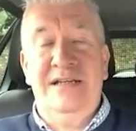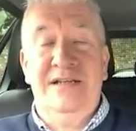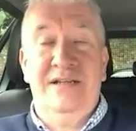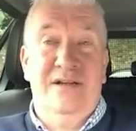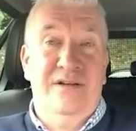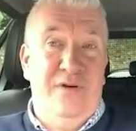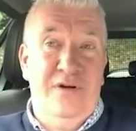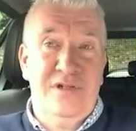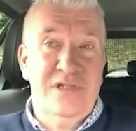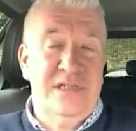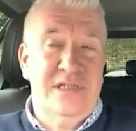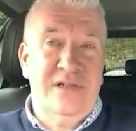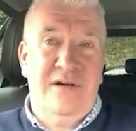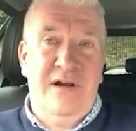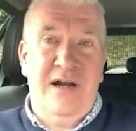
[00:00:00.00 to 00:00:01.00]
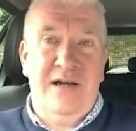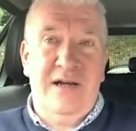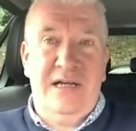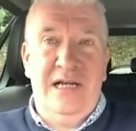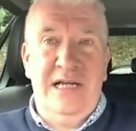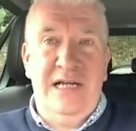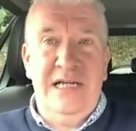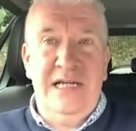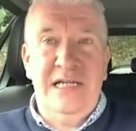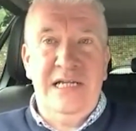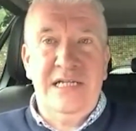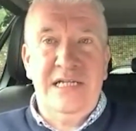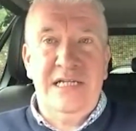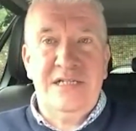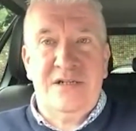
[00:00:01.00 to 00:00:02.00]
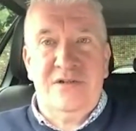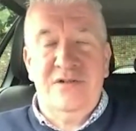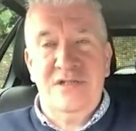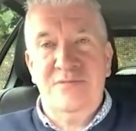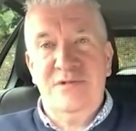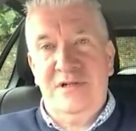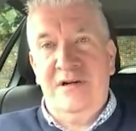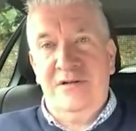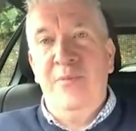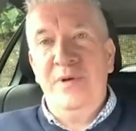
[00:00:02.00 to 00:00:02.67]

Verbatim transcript: But unfortunately, there are clients or customers or